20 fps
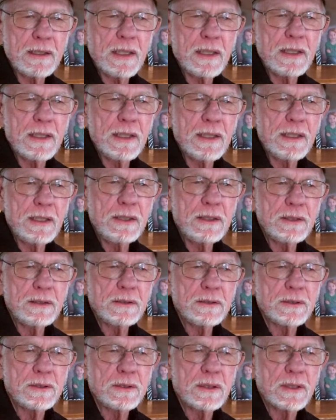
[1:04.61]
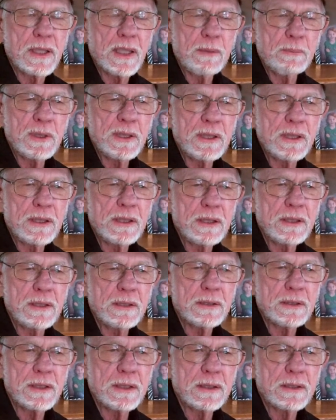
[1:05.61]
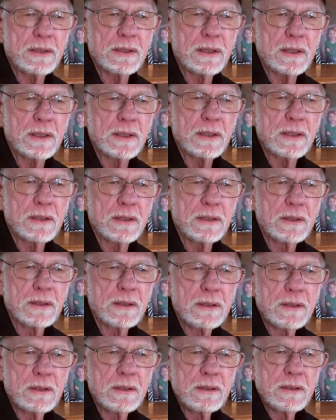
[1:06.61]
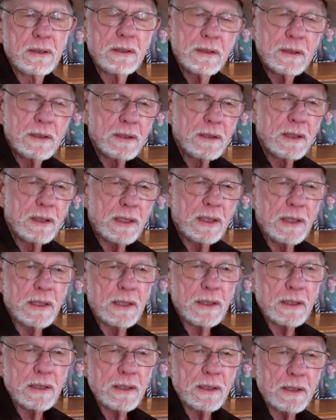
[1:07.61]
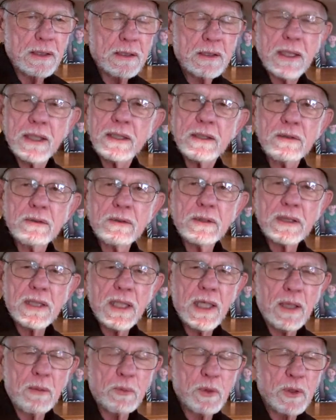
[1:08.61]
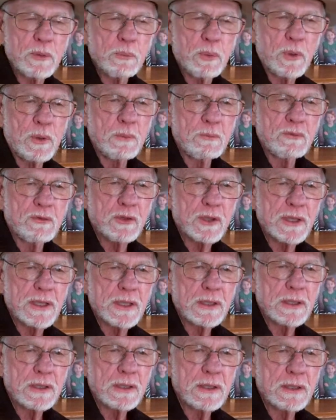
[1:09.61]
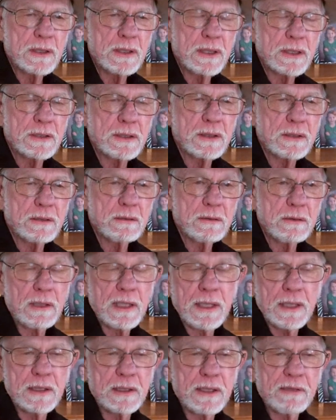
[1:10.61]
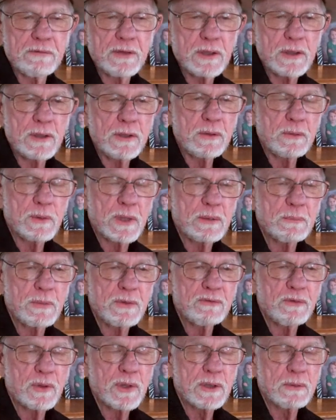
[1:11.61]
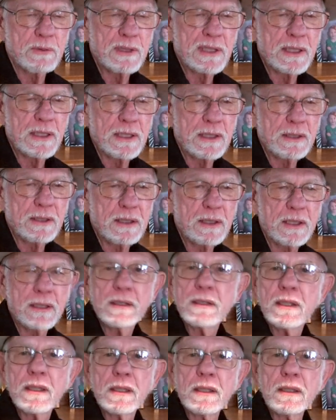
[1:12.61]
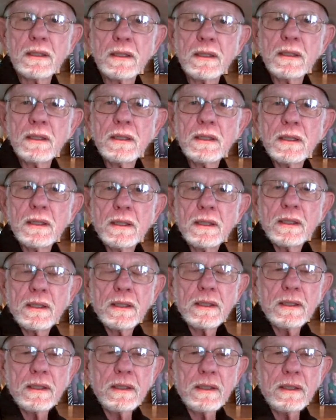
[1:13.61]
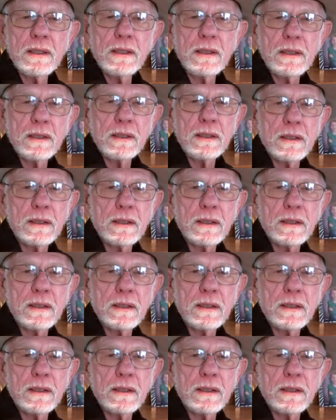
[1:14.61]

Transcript: and he stood up and he said, "Well, I could do a cowboy poem for you." And I said, "Oh, I'd never heard one before, really." And he